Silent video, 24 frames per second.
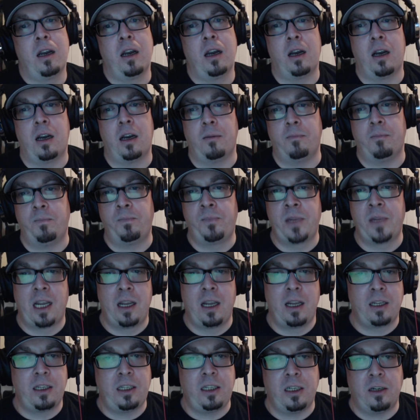And
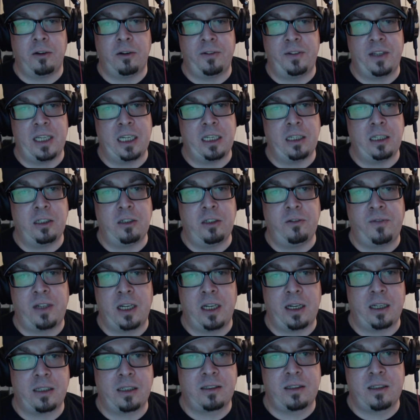then you've
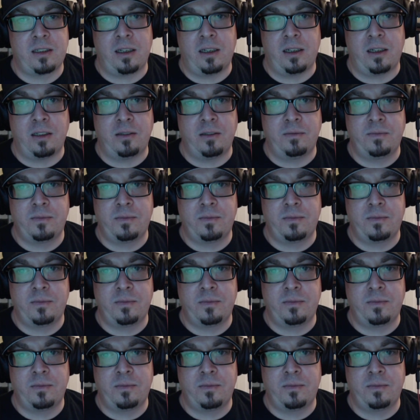got, of